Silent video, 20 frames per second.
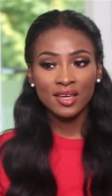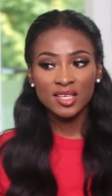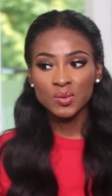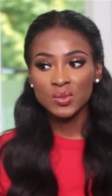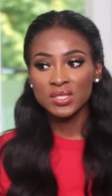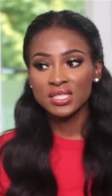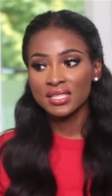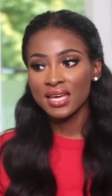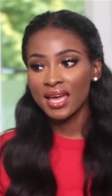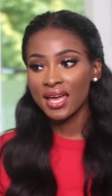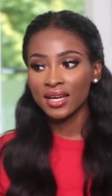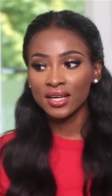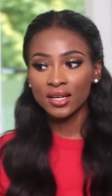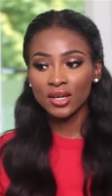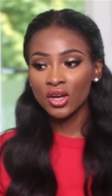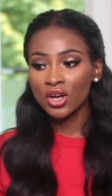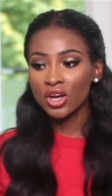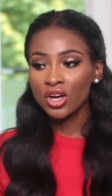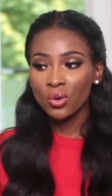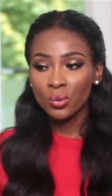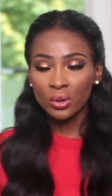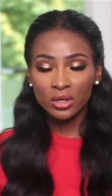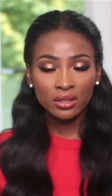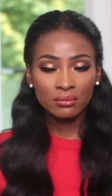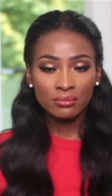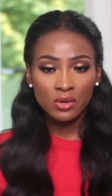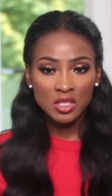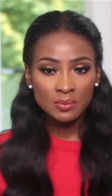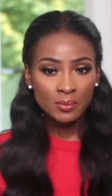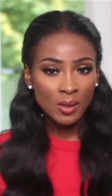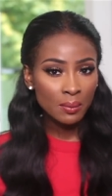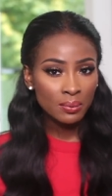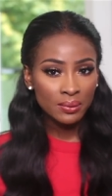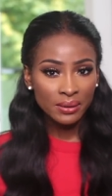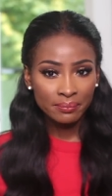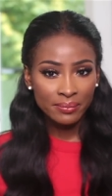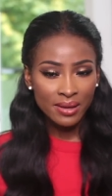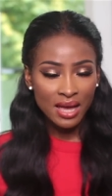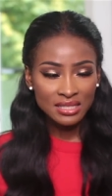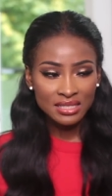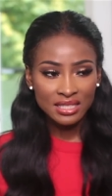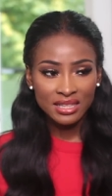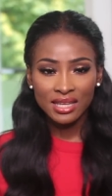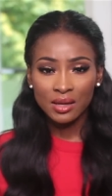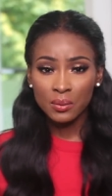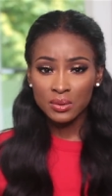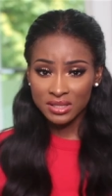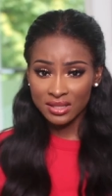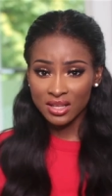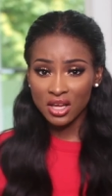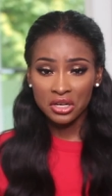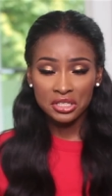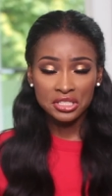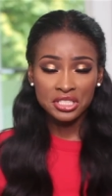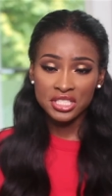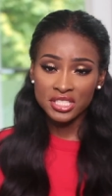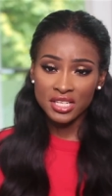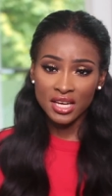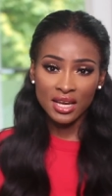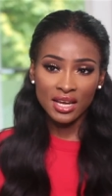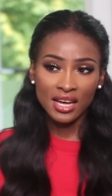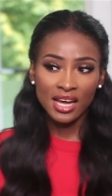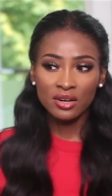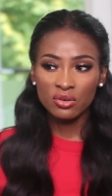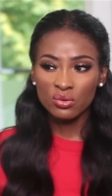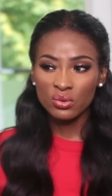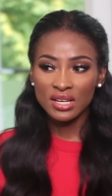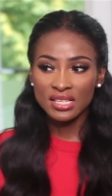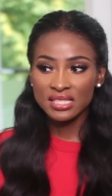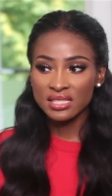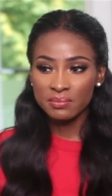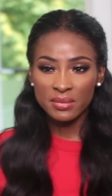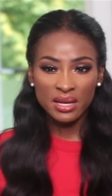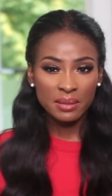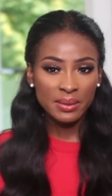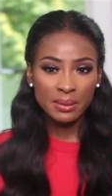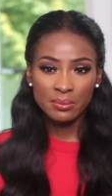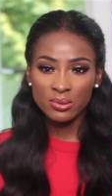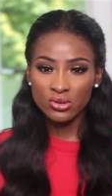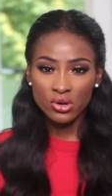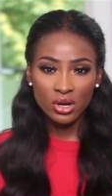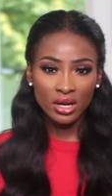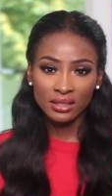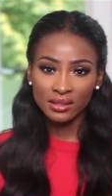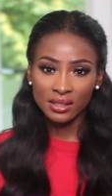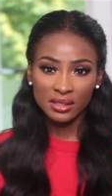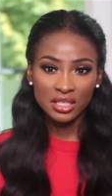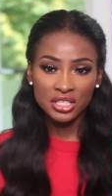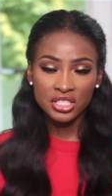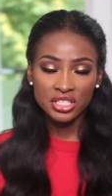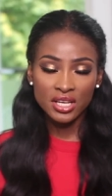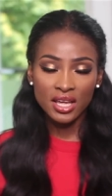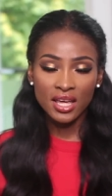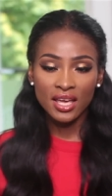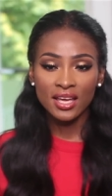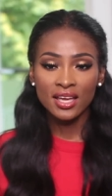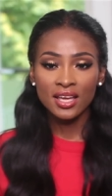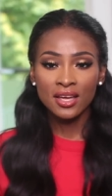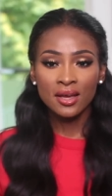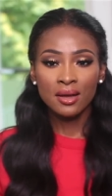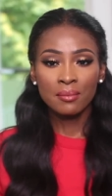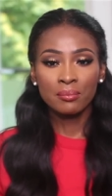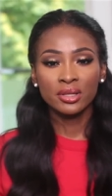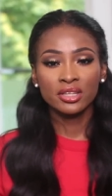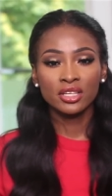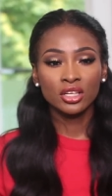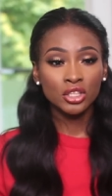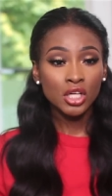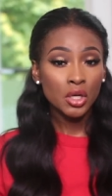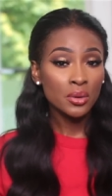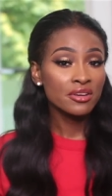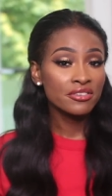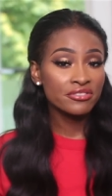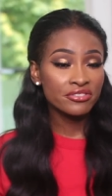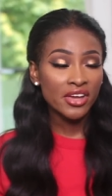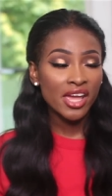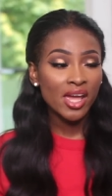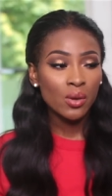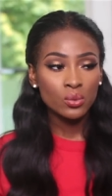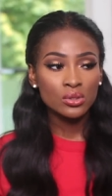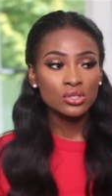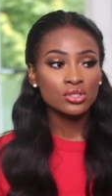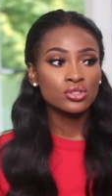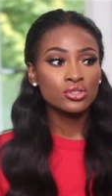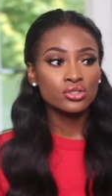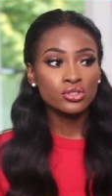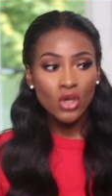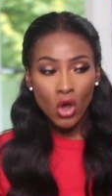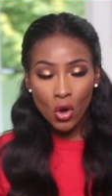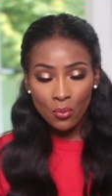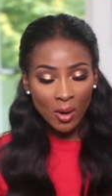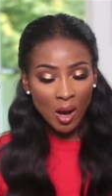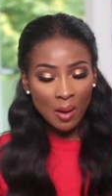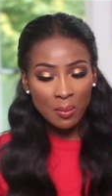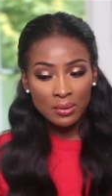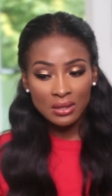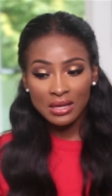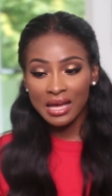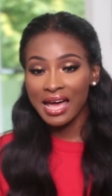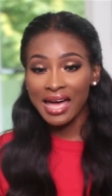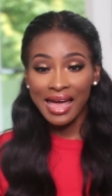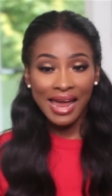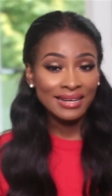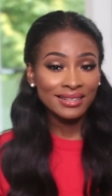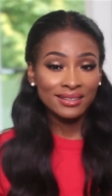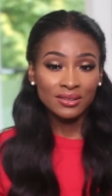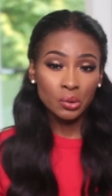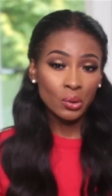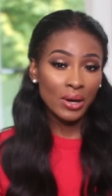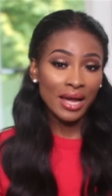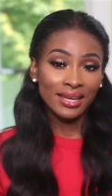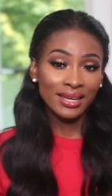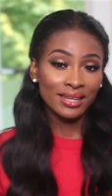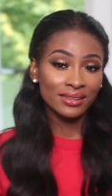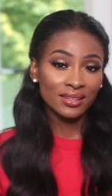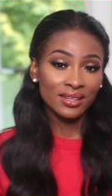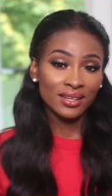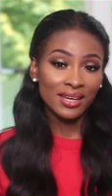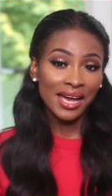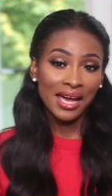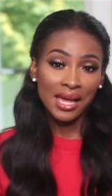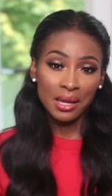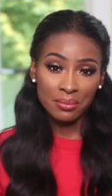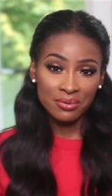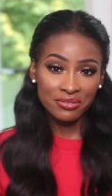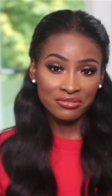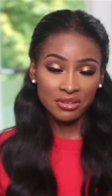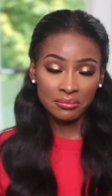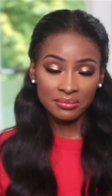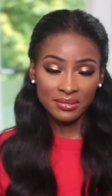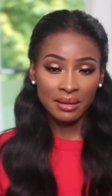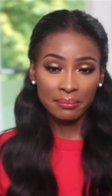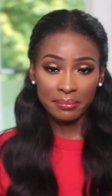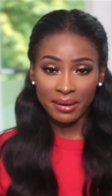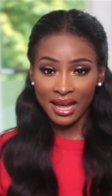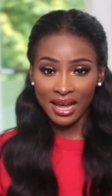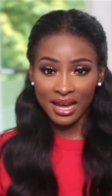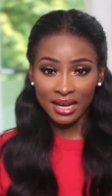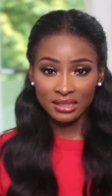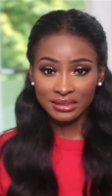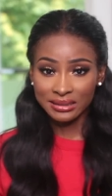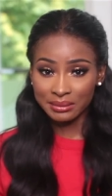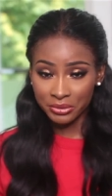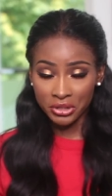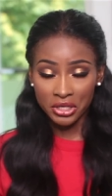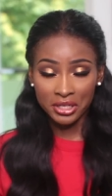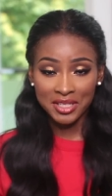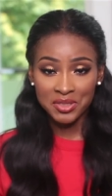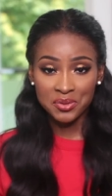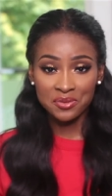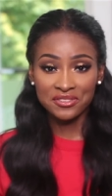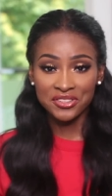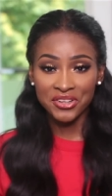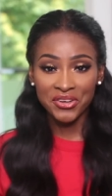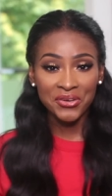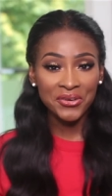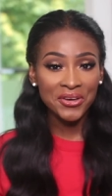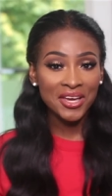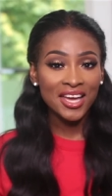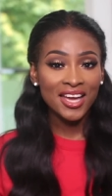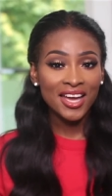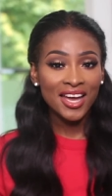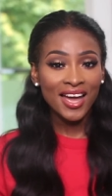This was like one of the most popular bags. I think it was last year. I don't really see many people rocking that this year. But the Chloe Faye was so popular. I didn't quite get the hype from that bag, to be honest with you.